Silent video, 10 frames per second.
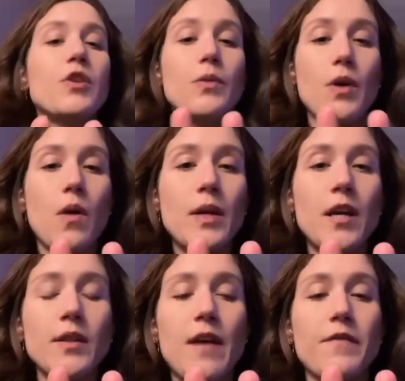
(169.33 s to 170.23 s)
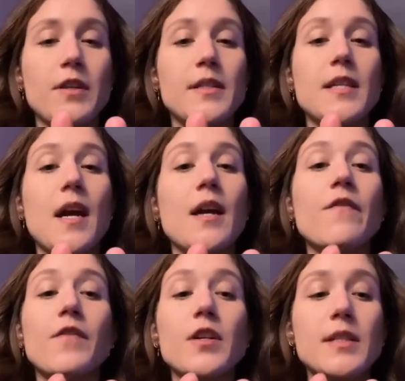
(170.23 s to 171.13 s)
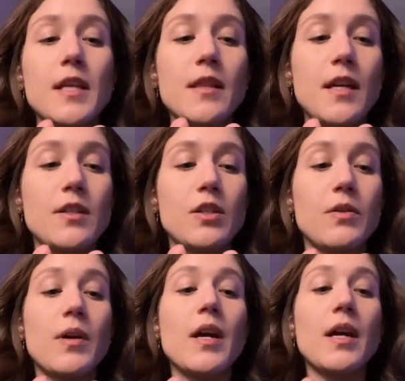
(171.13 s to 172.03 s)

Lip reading: You go in on that first day, first thing they do